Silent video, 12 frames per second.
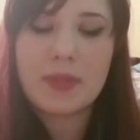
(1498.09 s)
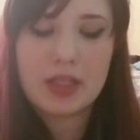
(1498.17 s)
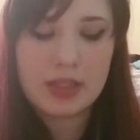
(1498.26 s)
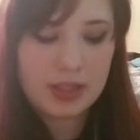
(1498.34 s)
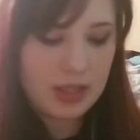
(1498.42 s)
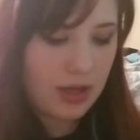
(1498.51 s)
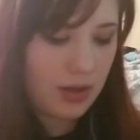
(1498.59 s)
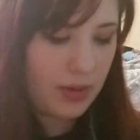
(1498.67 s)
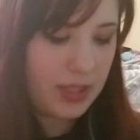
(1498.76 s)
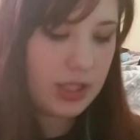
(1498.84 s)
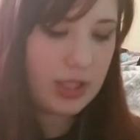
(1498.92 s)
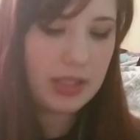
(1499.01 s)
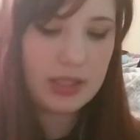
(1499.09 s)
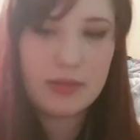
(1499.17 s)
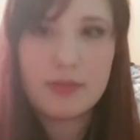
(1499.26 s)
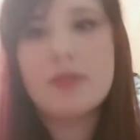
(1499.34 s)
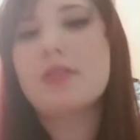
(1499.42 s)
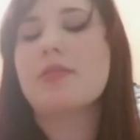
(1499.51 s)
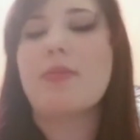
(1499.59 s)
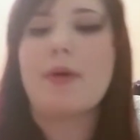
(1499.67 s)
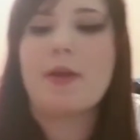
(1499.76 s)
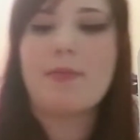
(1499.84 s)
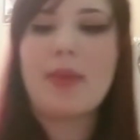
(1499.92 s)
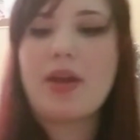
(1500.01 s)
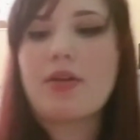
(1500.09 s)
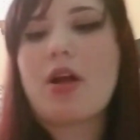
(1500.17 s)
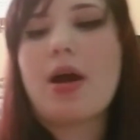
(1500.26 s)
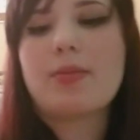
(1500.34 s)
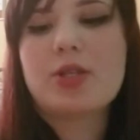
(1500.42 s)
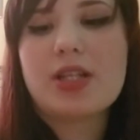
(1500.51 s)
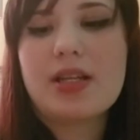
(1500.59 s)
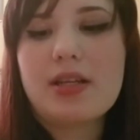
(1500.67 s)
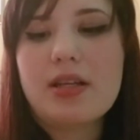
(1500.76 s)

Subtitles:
So it just a better option.